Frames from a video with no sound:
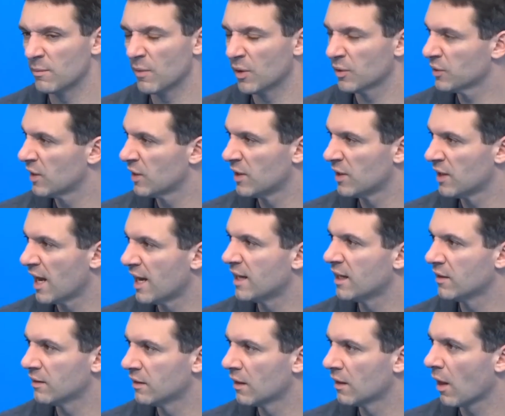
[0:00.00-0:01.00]
most of the
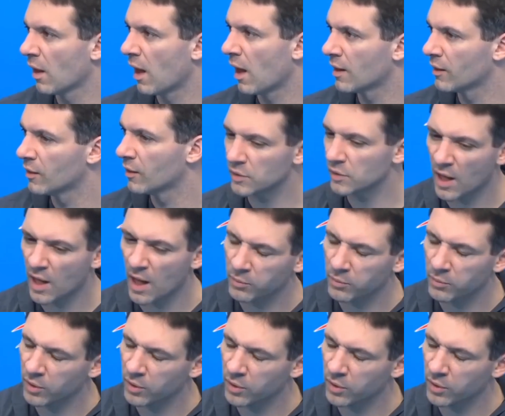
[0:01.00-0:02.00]
night, and a lot of those
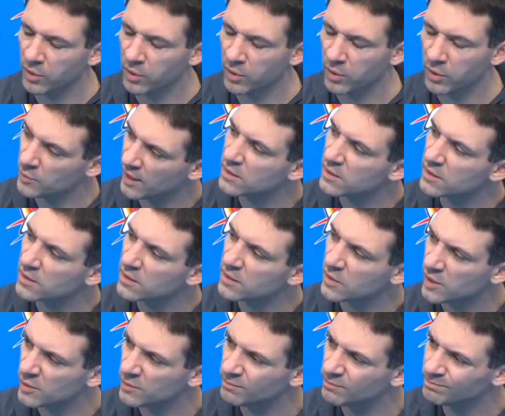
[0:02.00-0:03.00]
lob plays were against the
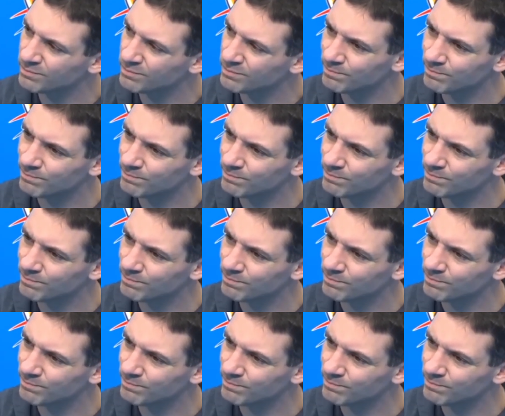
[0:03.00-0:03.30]
switch.